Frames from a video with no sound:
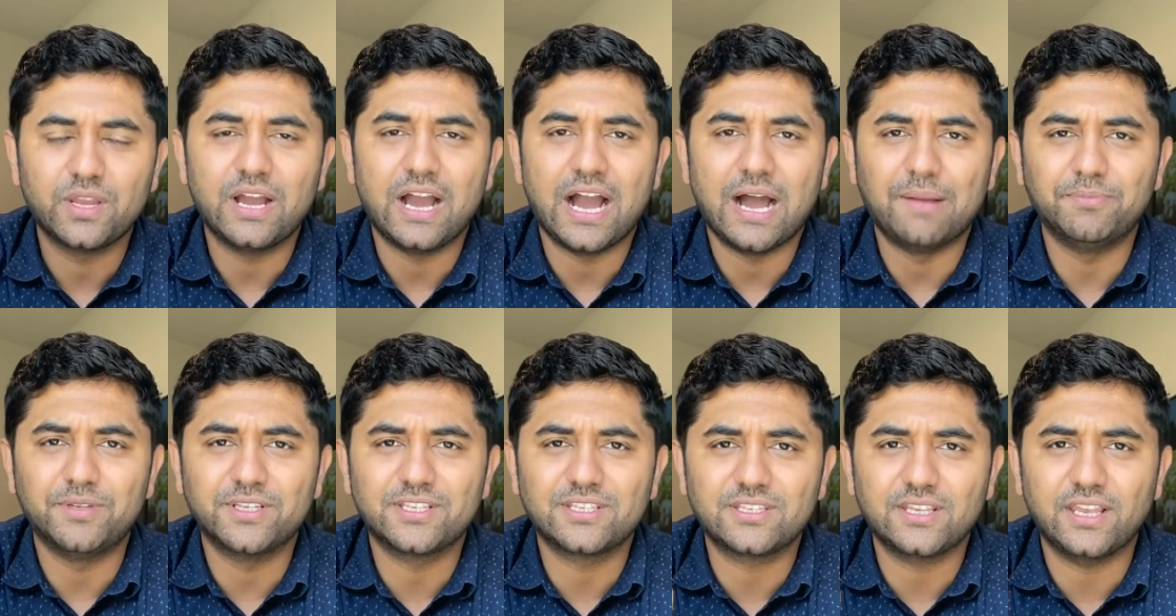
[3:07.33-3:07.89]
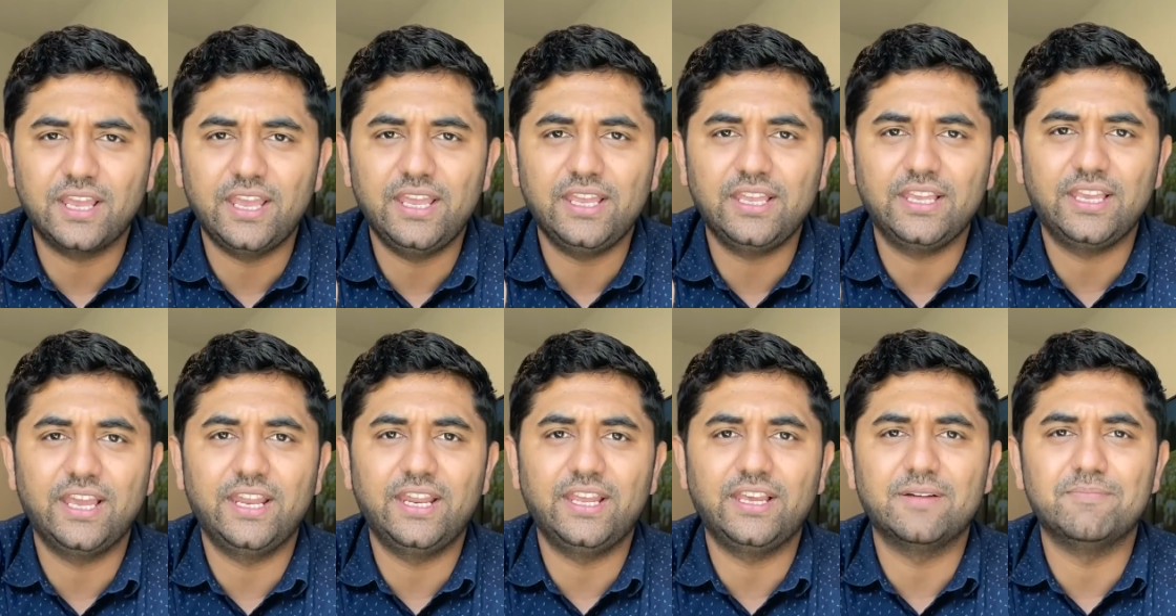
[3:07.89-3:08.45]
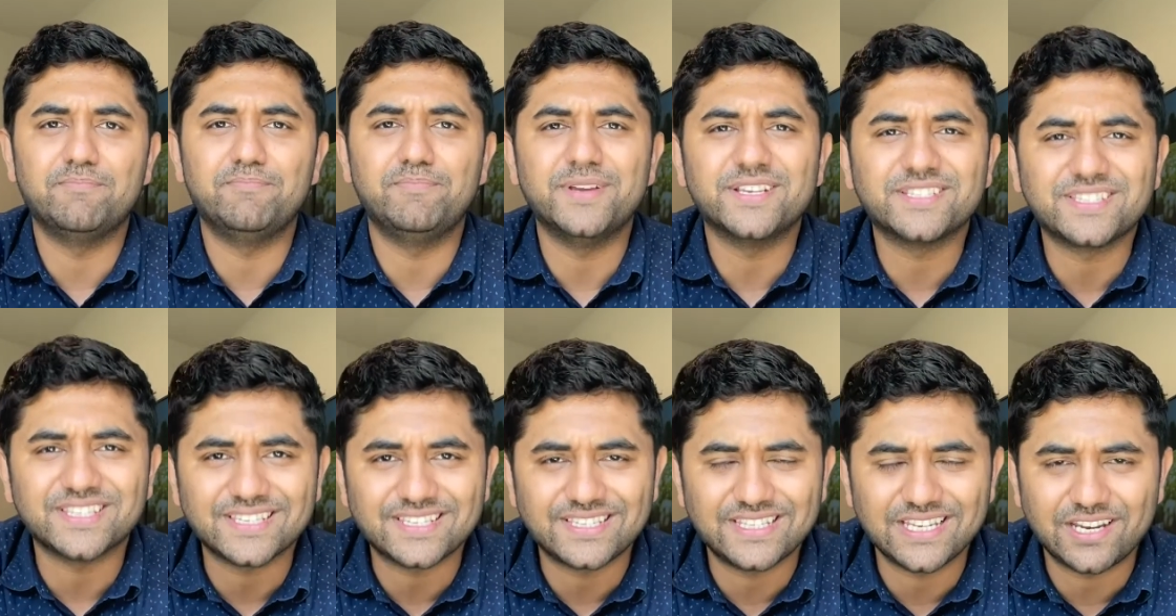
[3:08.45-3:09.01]
I'm just saying getting a
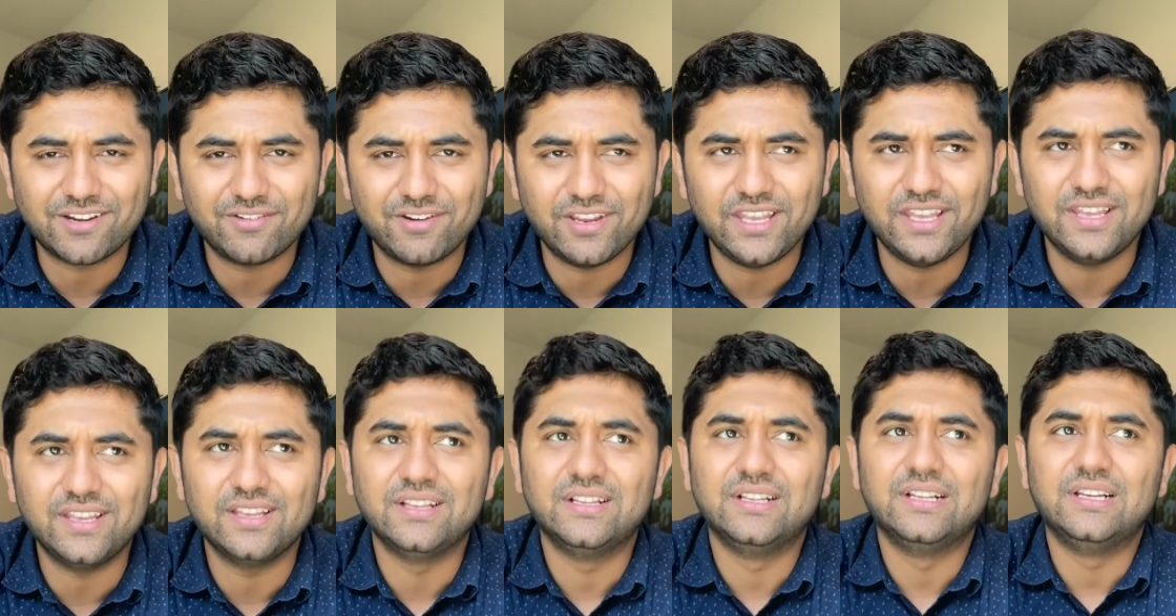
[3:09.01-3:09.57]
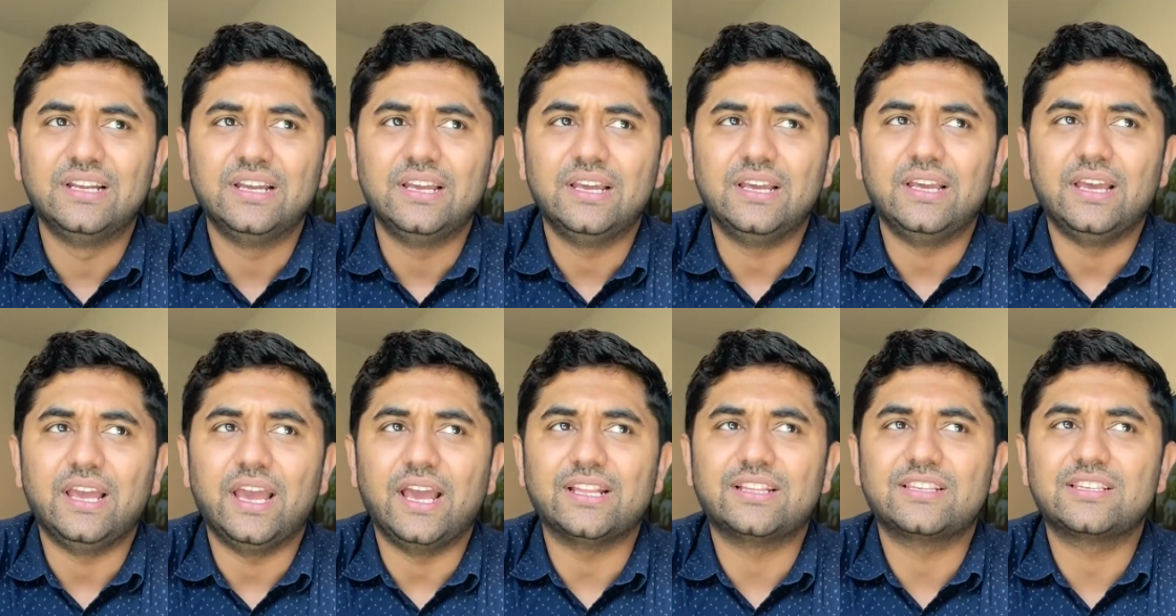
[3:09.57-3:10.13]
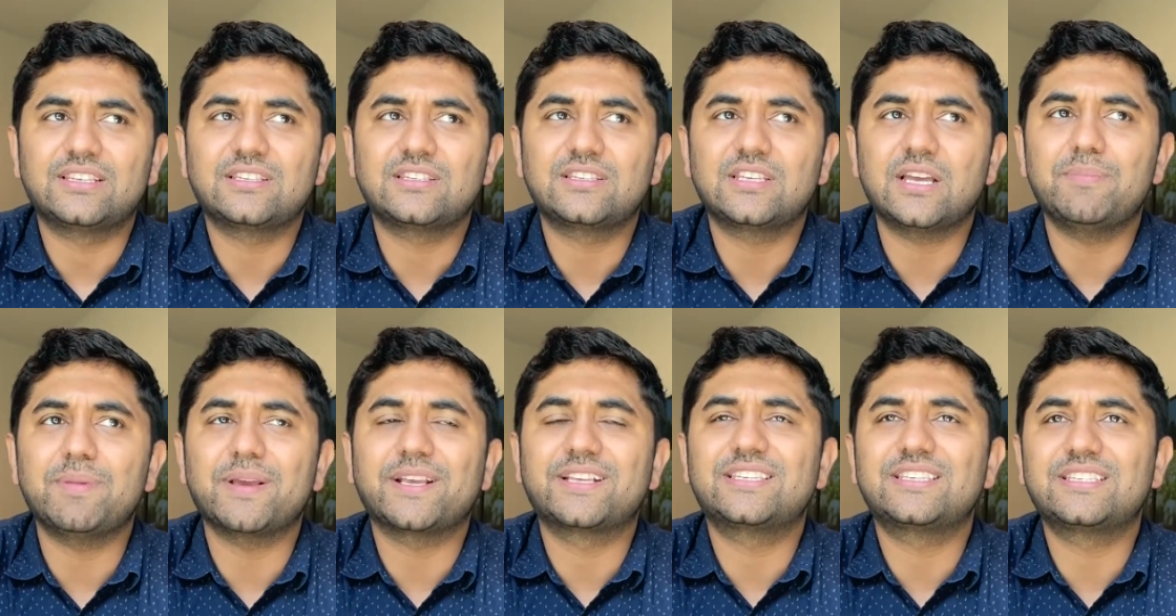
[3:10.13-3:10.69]
business degree at
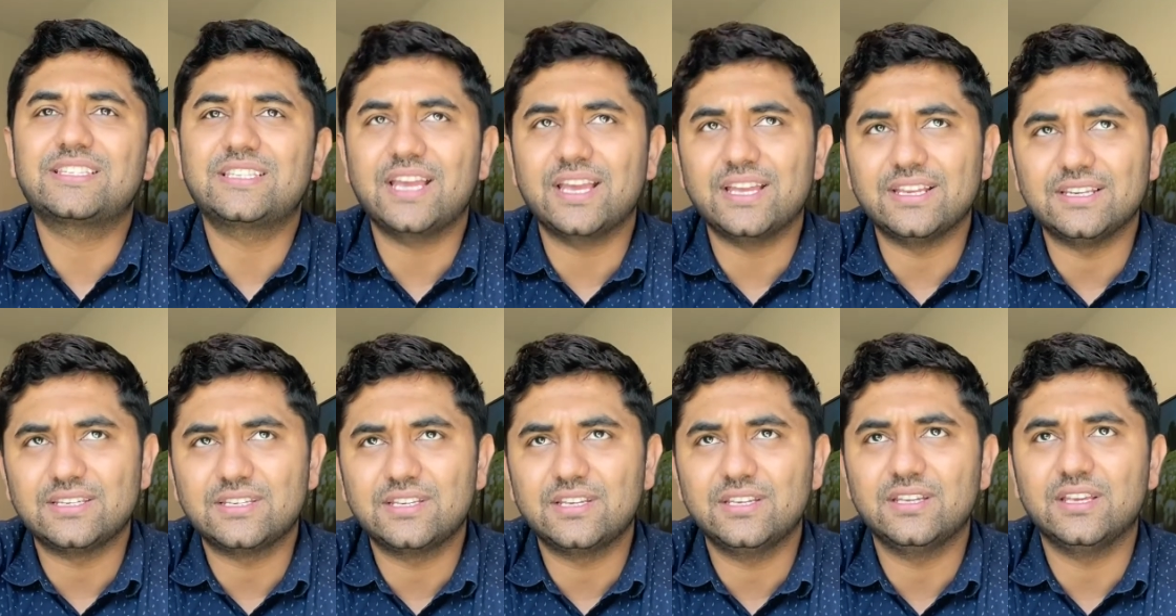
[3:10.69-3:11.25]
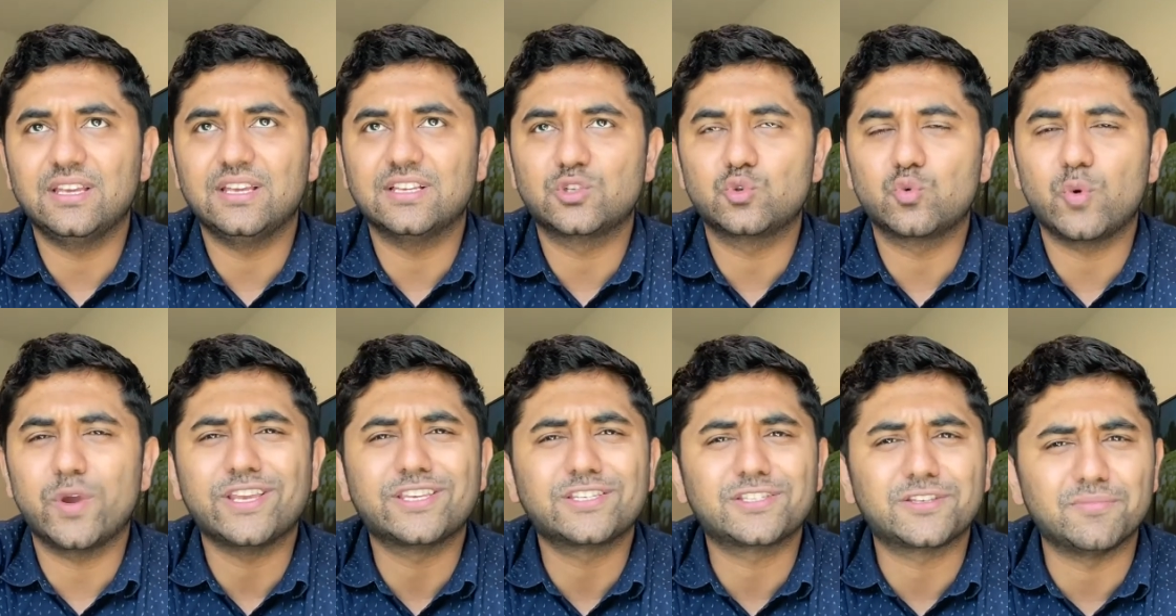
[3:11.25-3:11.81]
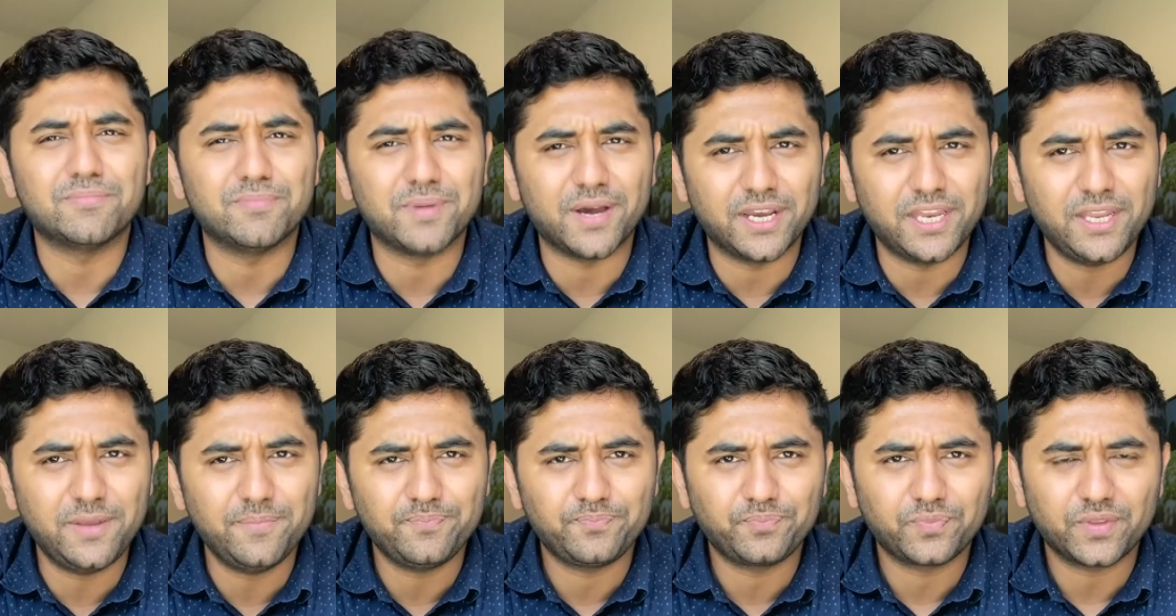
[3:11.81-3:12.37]
some extent is waste of
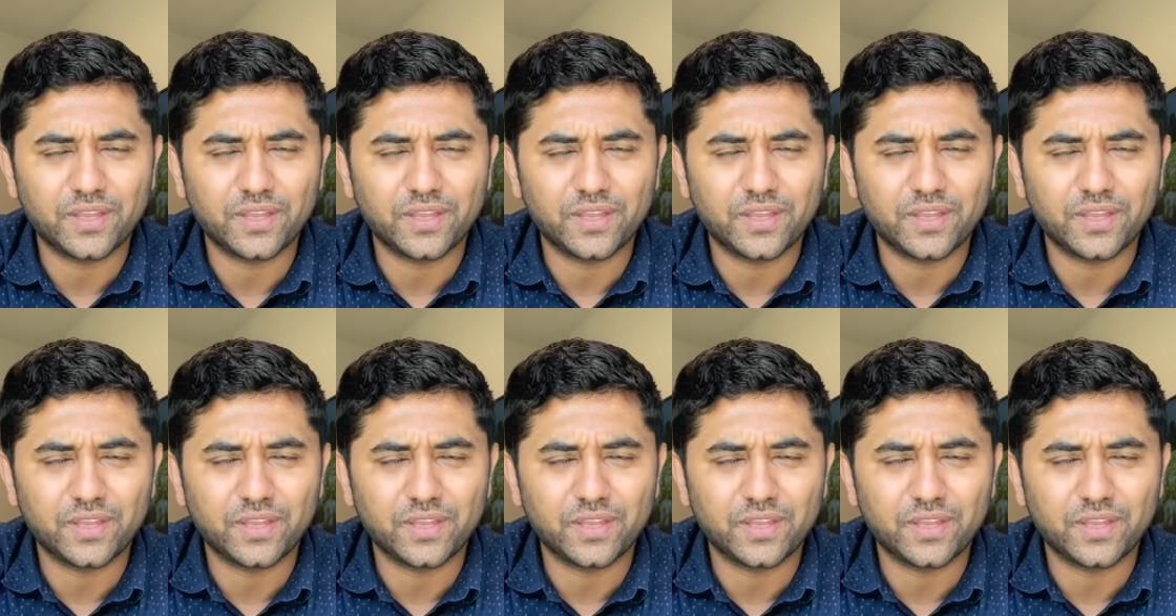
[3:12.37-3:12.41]
money